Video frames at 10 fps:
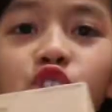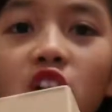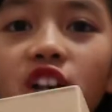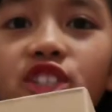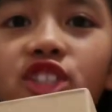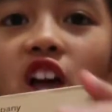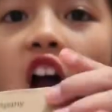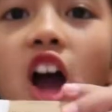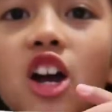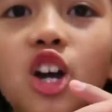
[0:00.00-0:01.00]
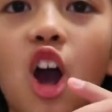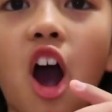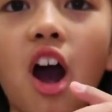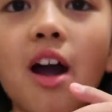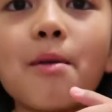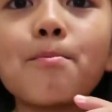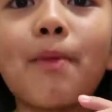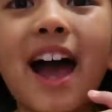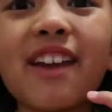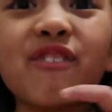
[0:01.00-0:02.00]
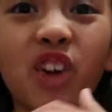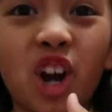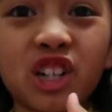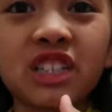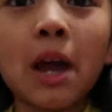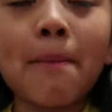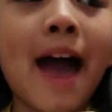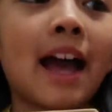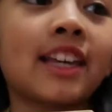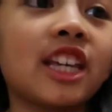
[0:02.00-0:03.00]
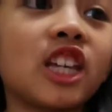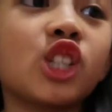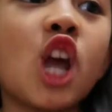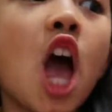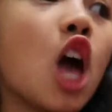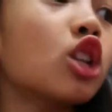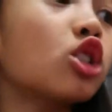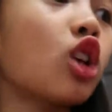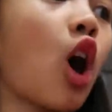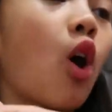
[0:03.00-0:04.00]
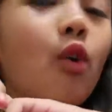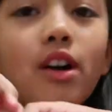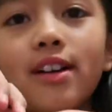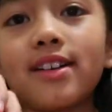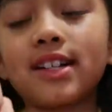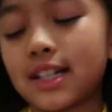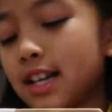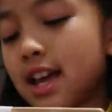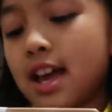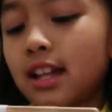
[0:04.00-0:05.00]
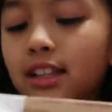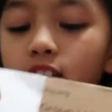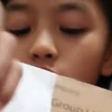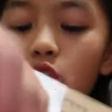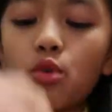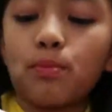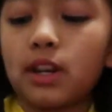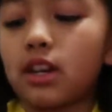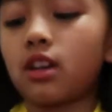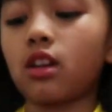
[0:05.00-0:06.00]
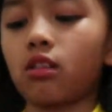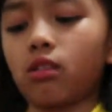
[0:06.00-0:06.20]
just got my first package. So let's open it.